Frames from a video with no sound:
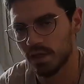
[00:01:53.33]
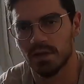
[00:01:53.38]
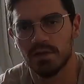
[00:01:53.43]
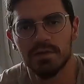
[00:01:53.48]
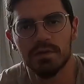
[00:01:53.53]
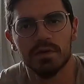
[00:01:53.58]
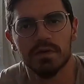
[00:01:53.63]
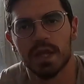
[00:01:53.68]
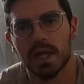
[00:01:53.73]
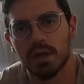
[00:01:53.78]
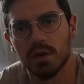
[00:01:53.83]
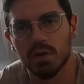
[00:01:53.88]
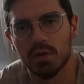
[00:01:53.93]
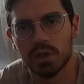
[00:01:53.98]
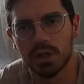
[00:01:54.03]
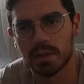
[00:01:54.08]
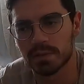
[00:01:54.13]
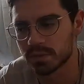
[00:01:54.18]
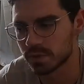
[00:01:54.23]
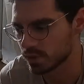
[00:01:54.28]
and fill that
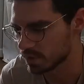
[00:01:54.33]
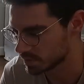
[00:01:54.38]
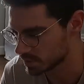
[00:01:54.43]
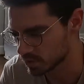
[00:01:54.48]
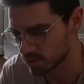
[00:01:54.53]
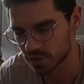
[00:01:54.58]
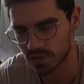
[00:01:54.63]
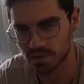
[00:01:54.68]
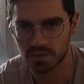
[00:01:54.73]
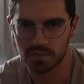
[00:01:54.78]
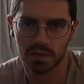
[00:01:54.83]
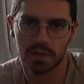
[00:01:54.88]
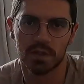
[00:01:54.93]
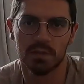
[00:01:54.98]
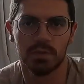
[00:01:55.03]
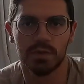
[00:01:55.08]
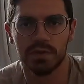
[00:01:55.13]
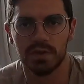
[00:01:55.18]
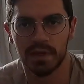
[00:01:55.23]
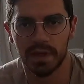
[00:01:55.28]
hole up so it doesn't just fill
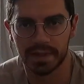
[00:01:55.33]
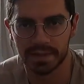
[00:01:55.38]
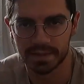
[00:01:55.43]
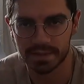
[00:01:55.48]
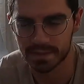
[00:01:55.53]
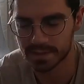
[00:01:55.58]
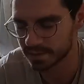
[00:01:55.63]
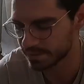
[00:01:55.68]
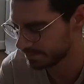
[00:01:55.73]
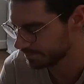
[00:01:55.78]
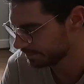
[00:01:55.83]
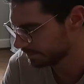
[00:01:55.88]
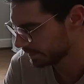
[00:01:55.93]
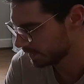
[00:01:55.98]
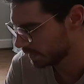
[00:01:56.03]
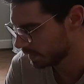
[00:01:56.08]
up with dust.